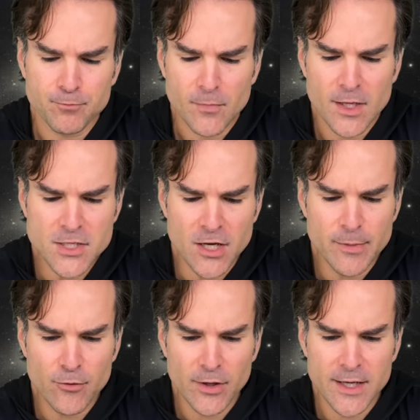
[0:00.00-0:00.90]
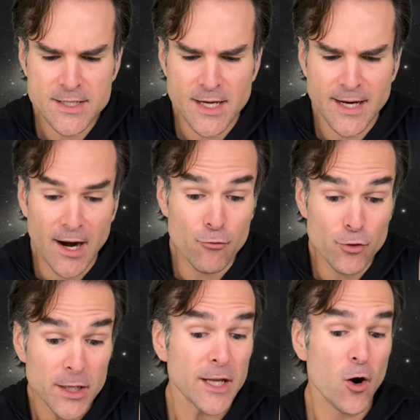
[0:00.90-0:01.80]
it's going to be really exciting. I
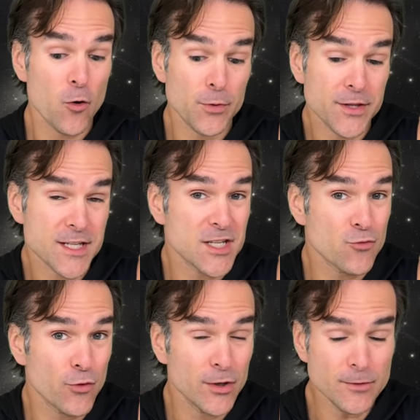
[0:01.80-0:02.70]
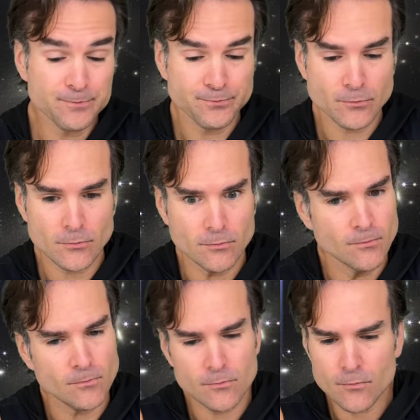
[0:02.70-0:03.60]
really hope that this is real.
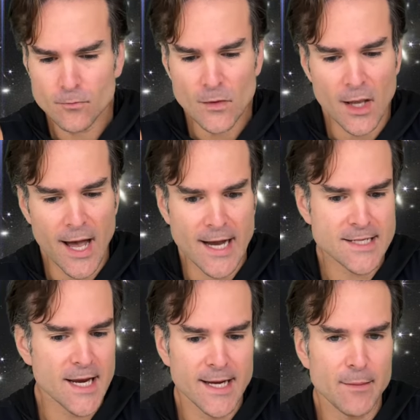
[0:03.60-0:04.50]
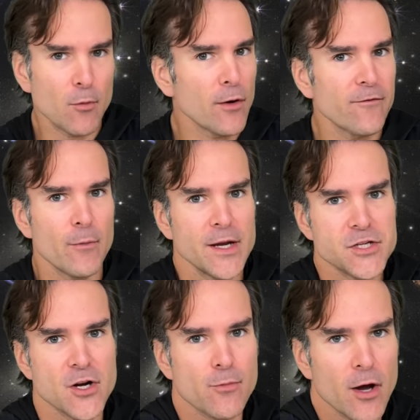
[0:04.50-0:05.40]
As I get more
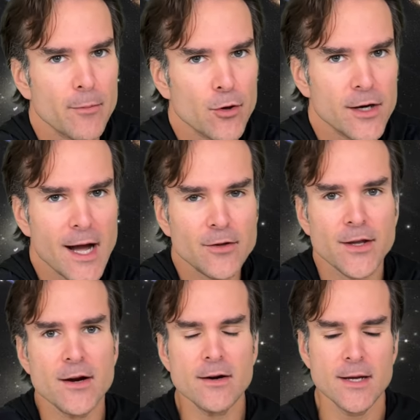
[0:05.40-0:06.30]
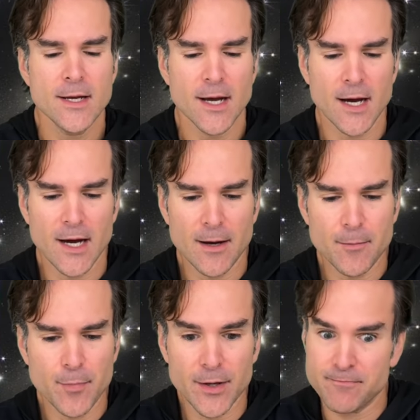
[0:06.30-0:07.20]
information, I'll probably put it out there.
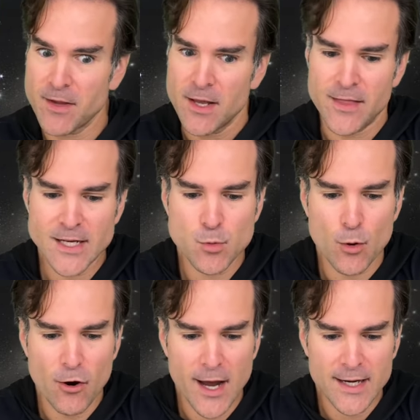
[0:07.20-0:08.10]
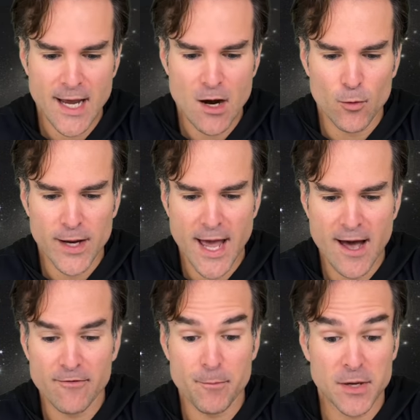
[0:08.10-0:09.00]
But that's where we're at now. We
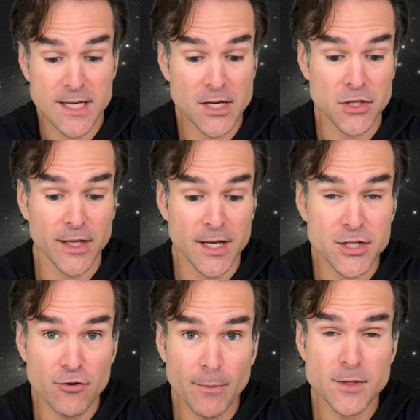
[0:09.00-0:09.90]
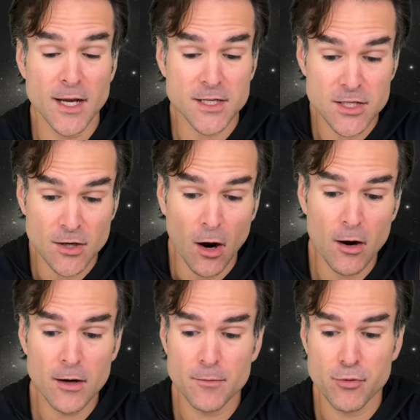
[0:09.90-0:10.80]
have potentially a script, a
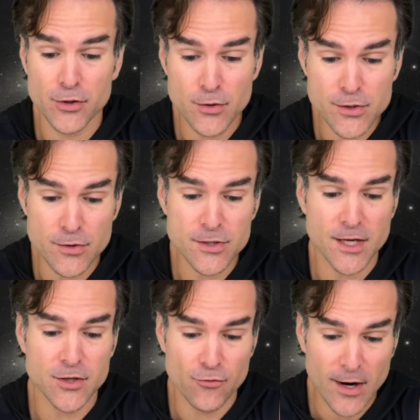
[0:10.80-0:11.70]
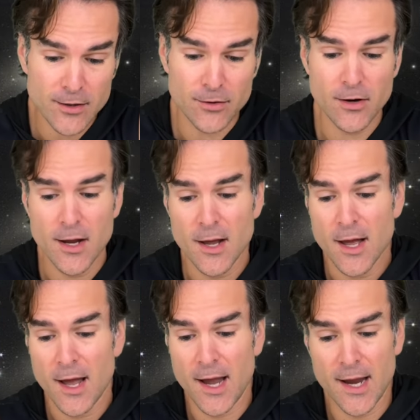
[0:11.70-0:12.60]
star, producers, a director,
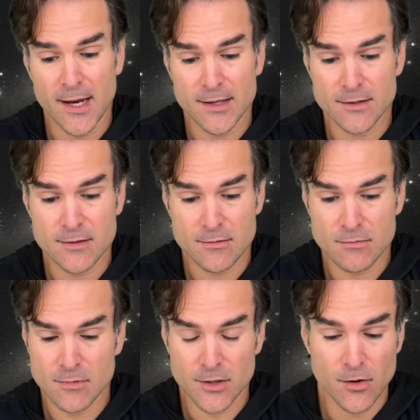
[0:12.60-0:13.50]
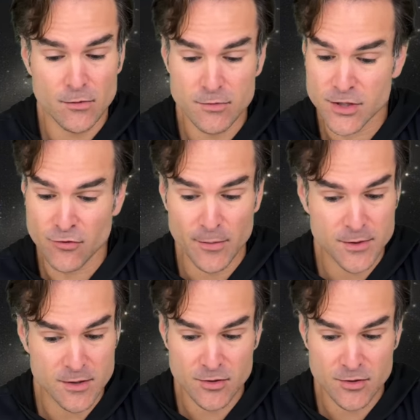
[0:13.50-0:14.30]
and, you know, script